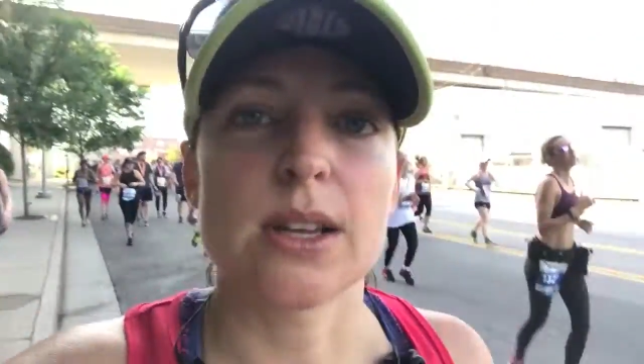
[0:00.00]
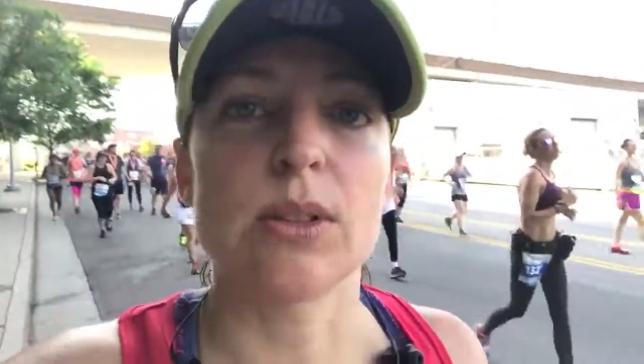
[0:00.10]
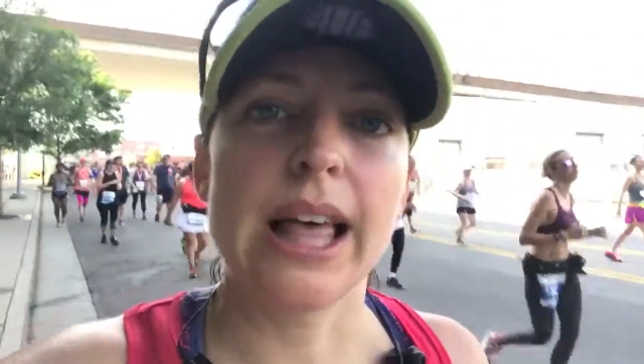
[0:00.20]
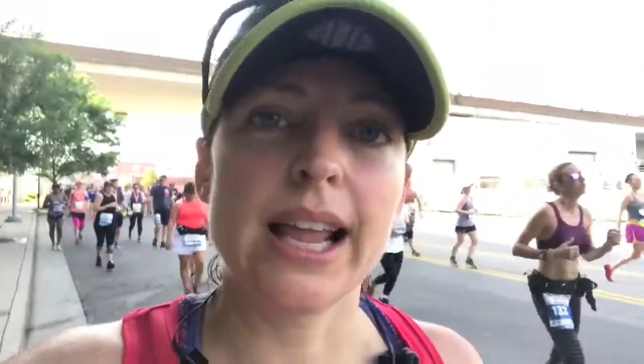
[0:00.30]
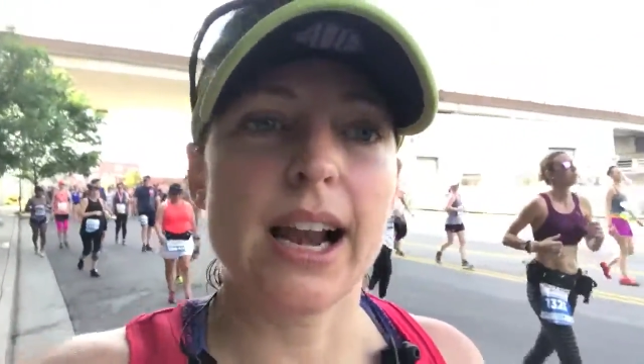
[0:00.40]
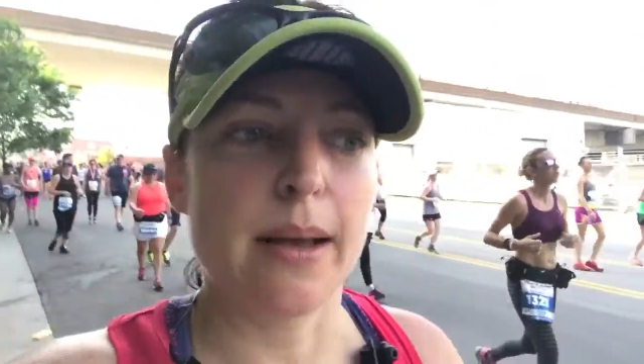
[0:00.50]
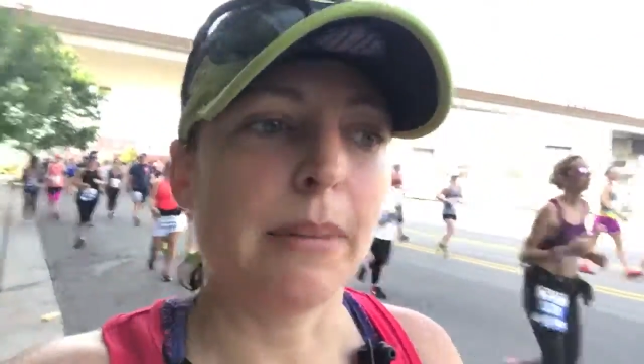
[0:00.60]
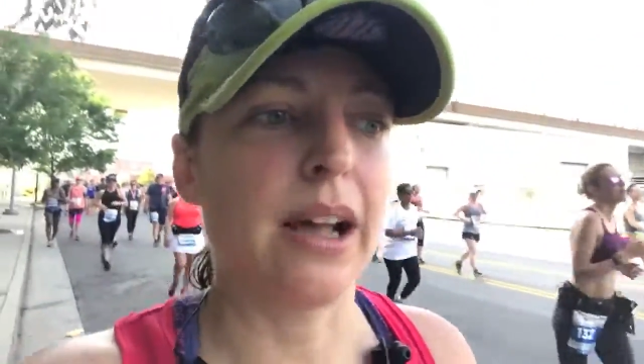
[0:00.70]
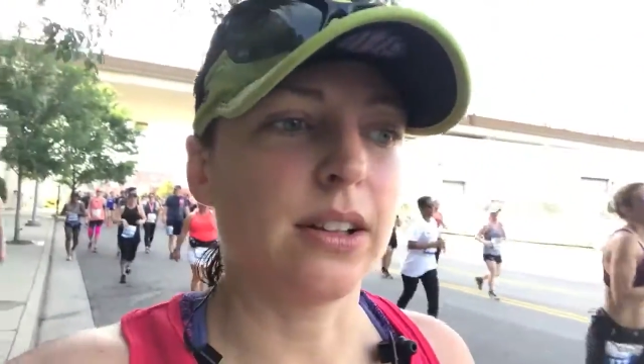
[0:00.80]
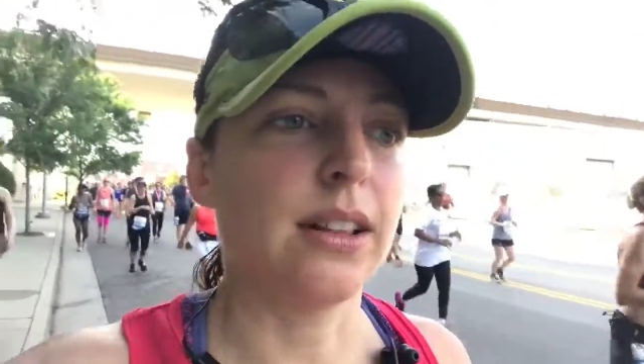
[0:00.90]
so late at
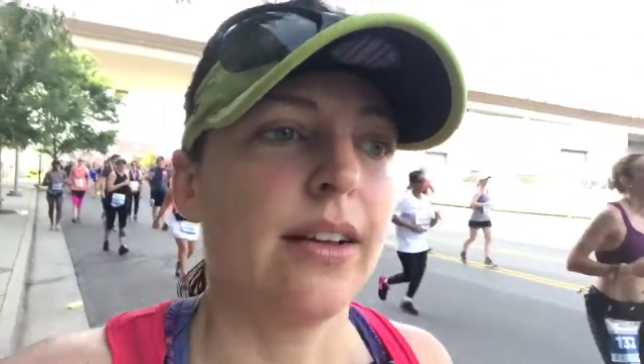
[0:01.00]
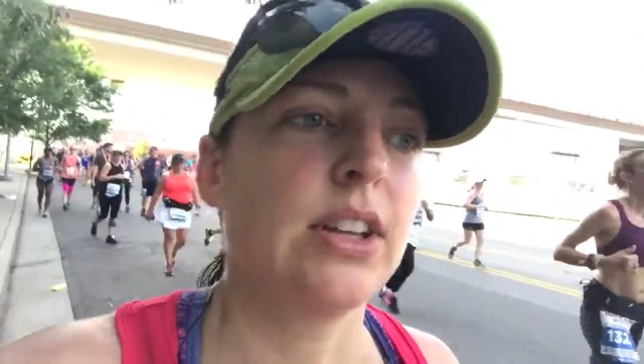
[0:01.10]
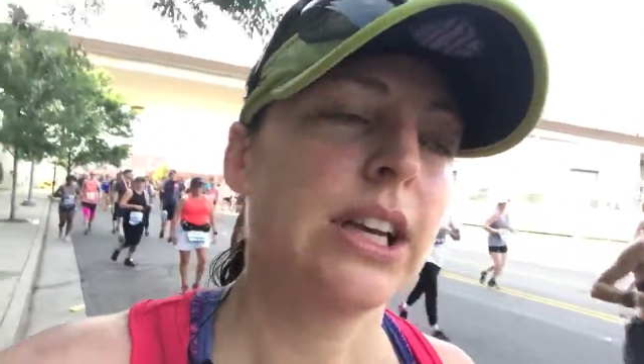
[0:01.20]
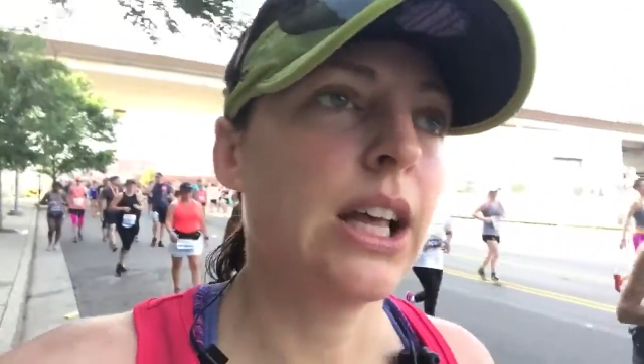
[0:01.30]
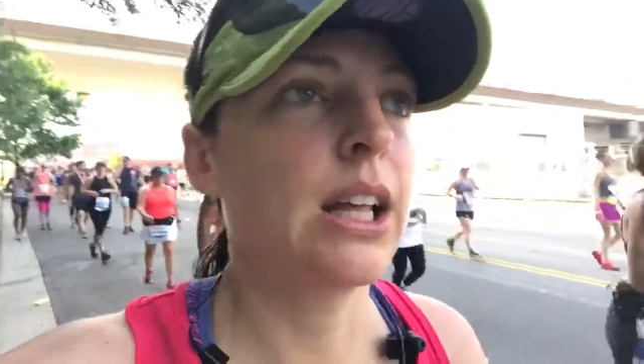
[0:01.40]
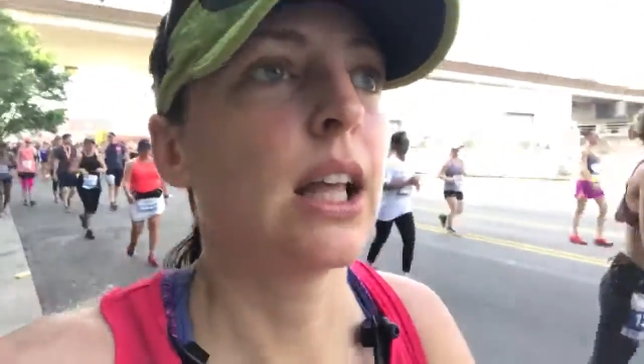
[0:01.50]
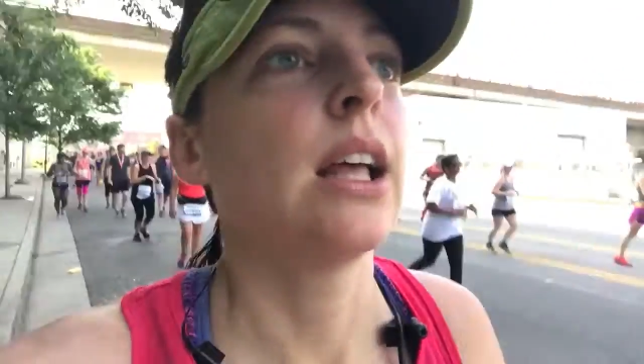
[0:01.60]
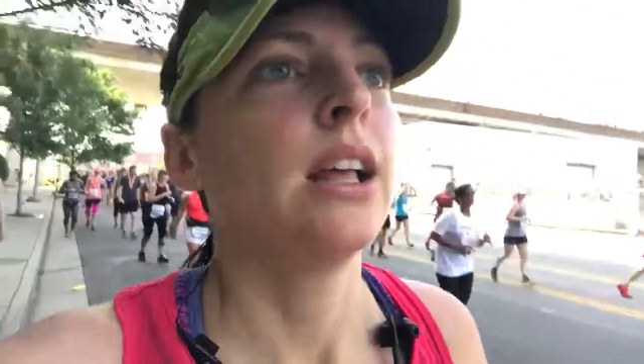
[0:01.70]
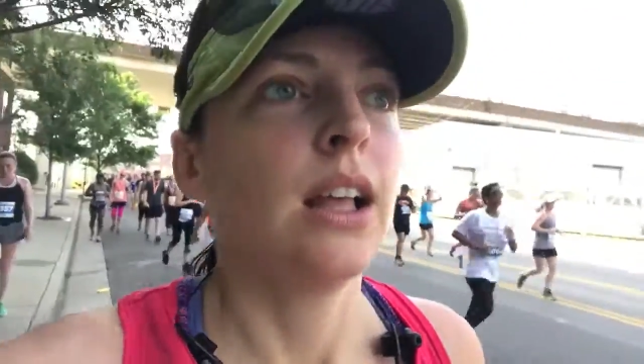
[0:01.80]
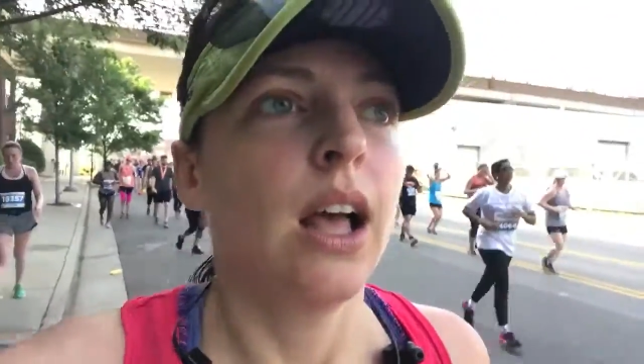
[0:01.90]
mile 11,
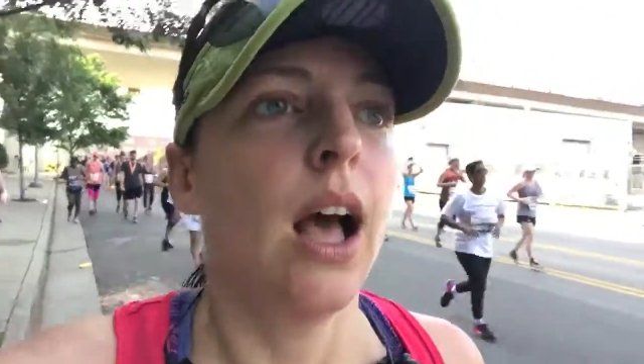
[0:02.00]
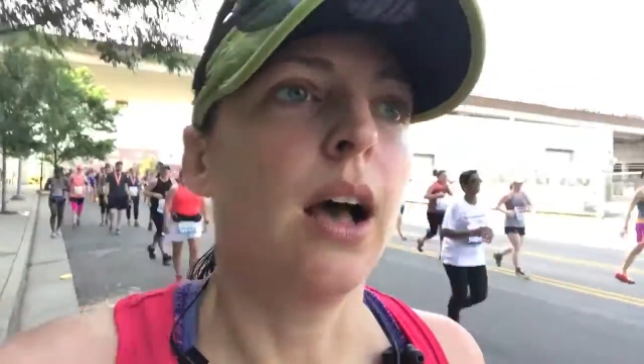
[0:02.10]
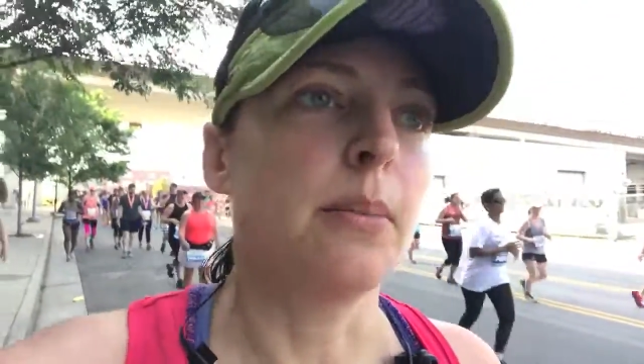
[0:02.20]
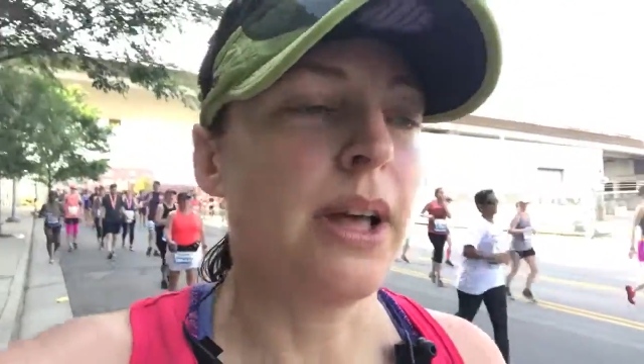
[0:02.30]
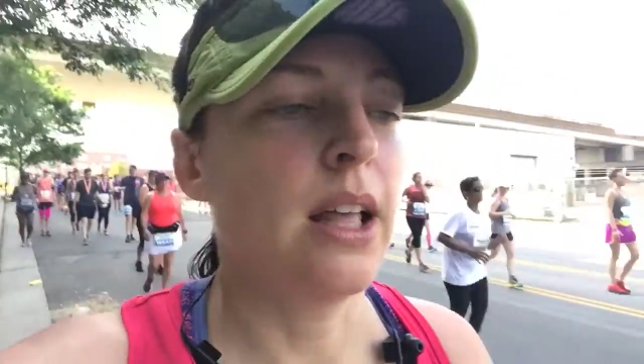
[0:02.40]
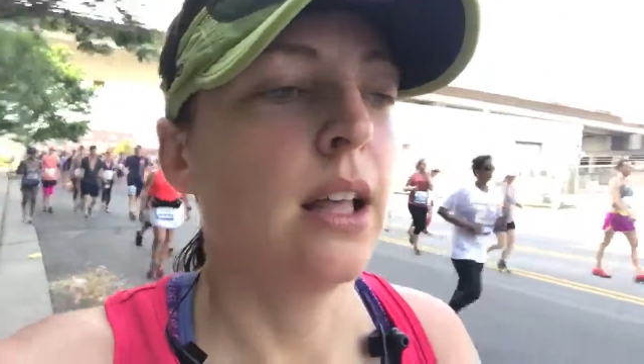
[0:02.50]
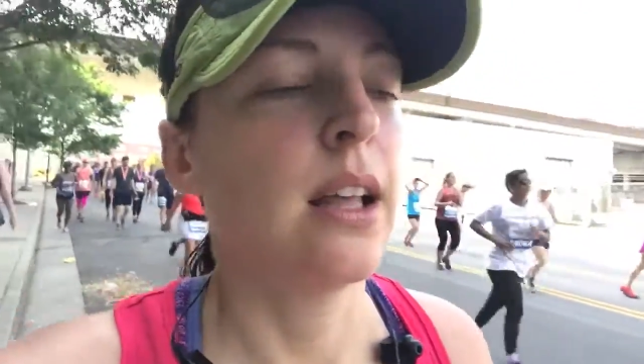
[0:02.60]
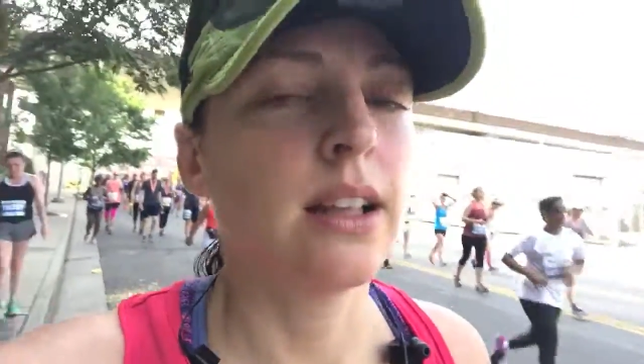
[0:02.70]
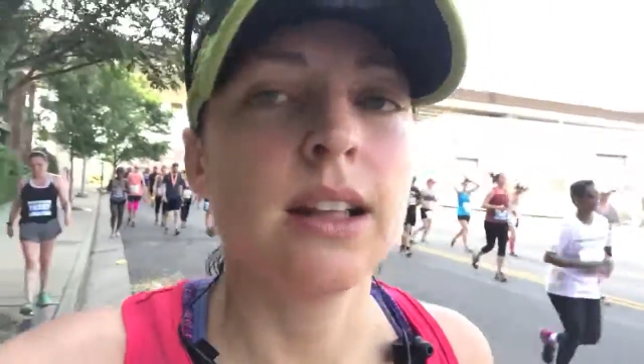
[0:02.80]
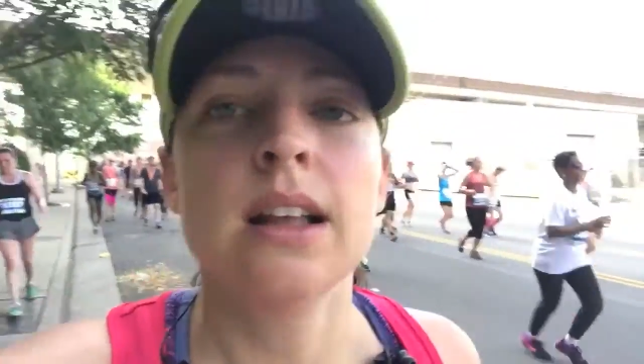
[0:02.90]
I'm
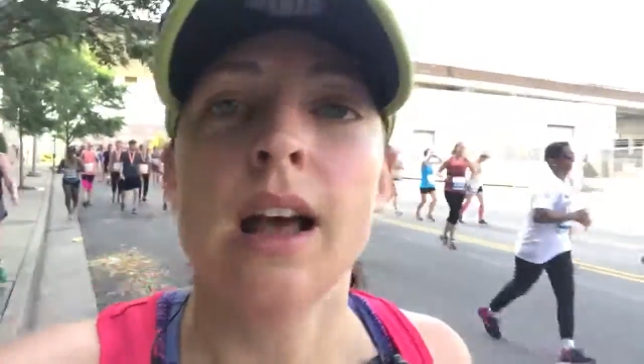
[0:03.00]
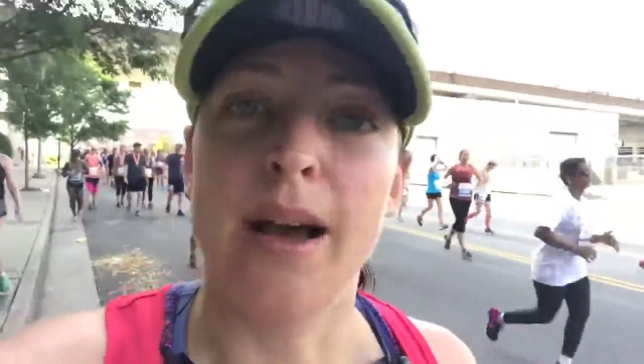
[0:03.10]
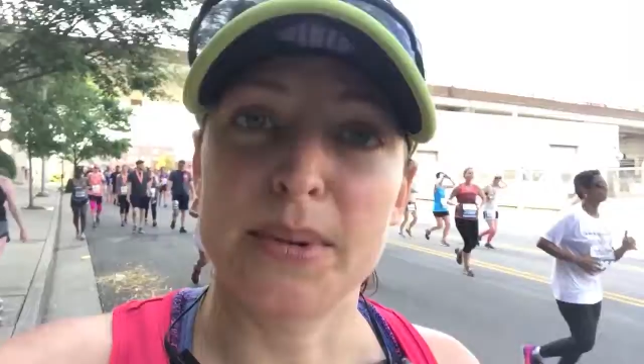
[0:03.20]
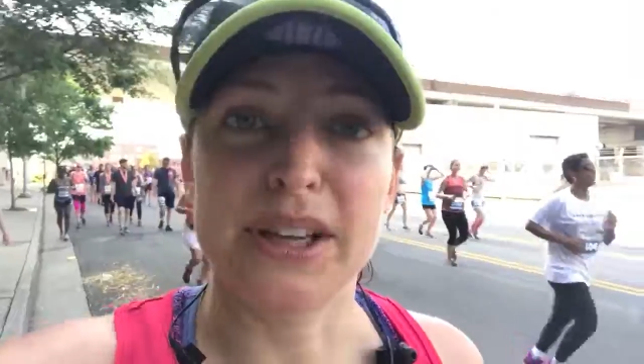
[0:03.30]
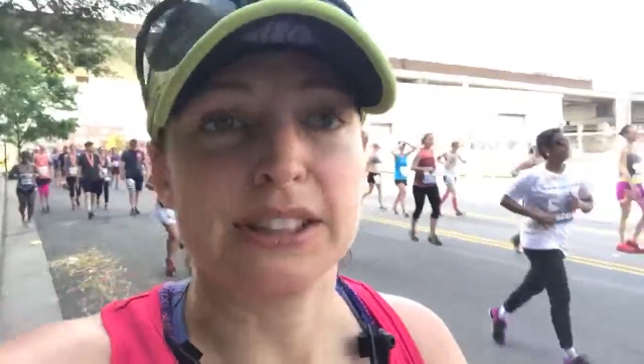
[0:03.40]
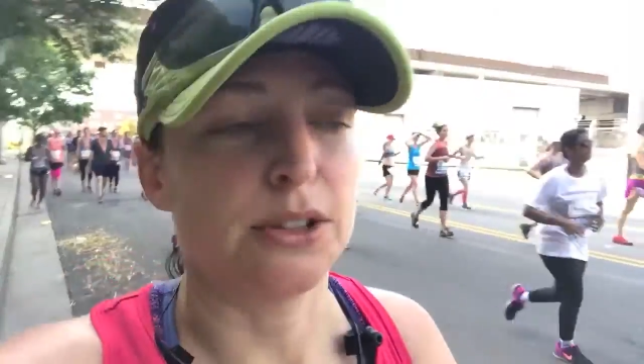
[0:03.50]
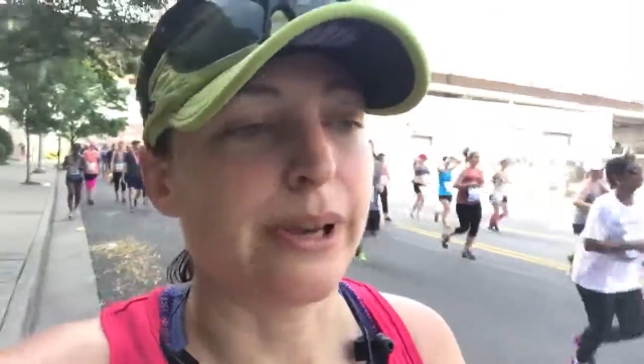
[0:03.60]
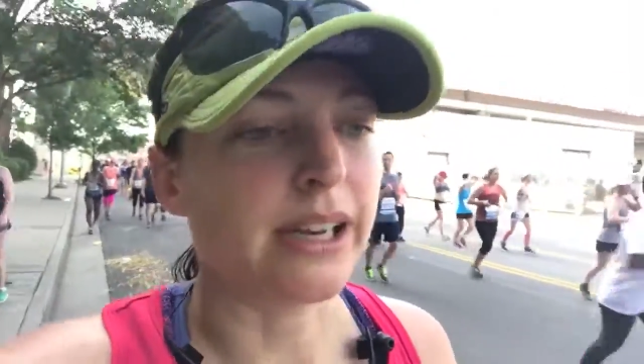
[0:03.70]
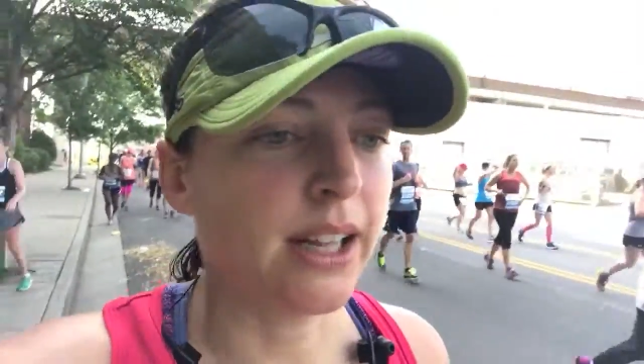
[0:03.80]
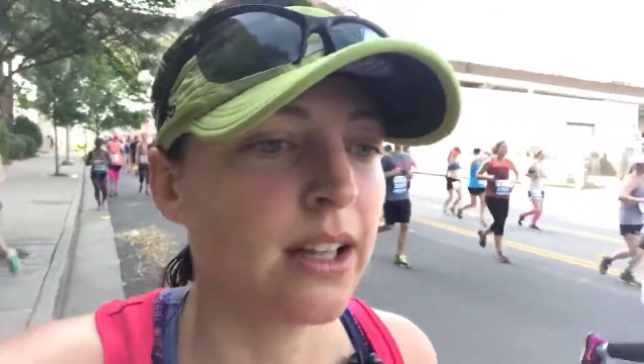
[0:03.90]
gonna do it.